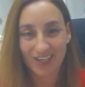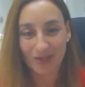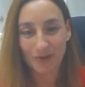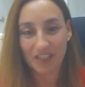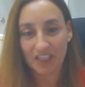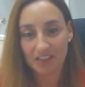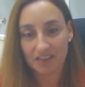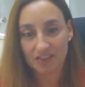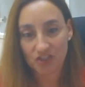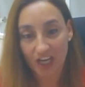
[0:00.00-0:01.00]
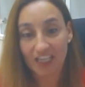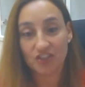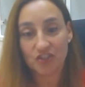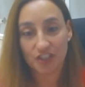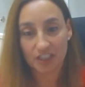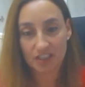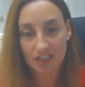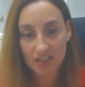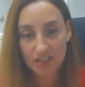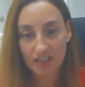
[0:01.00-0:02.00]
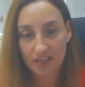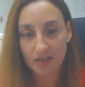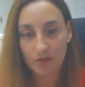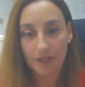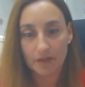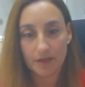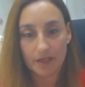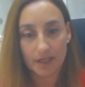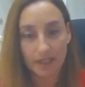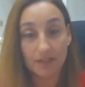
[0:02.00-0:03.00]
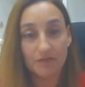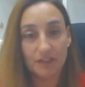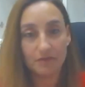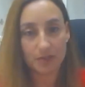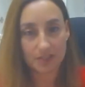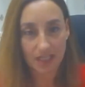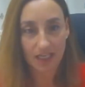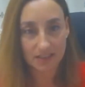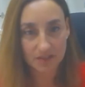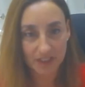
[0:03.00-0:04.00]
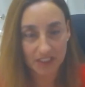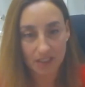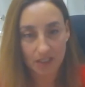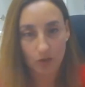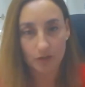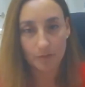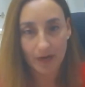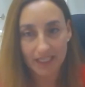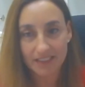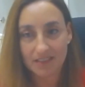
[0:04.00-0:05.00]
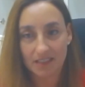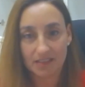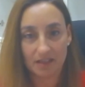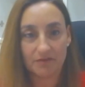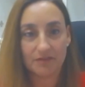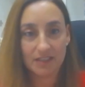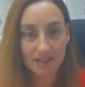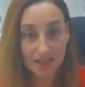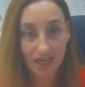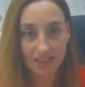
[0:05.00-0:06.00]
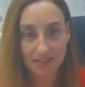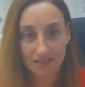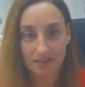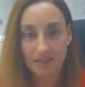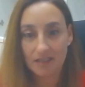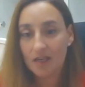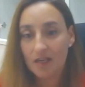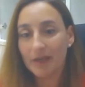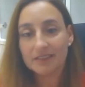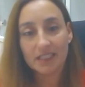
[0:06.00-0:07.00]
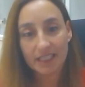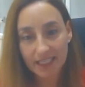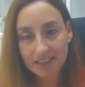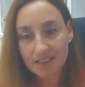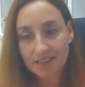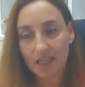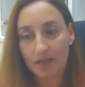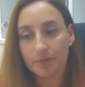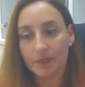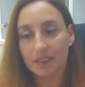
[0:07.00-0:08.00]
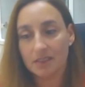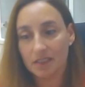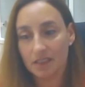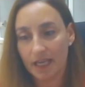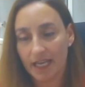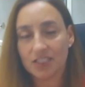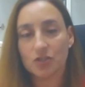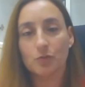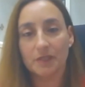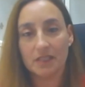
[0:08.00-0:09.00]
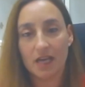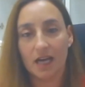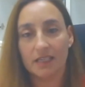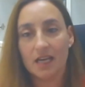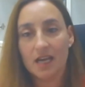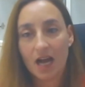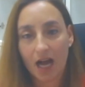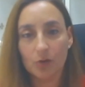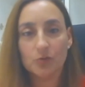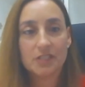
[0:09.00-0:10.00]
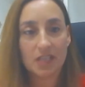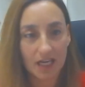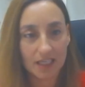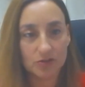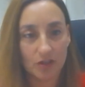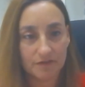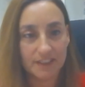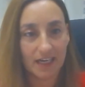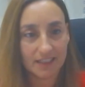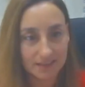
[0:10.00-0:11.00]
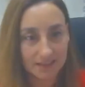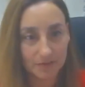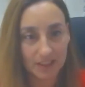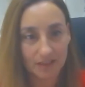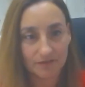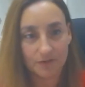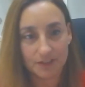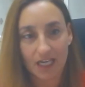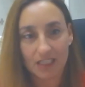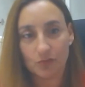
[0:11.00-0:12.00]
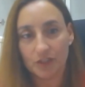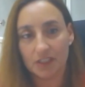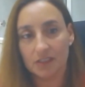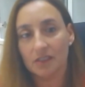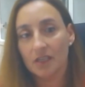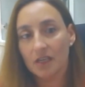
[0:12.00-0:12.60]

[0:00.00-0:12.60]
looking at challenging with in vivo studies, meaning on mice that have cancer. But the next step has to be done outside of the academia. For that, we need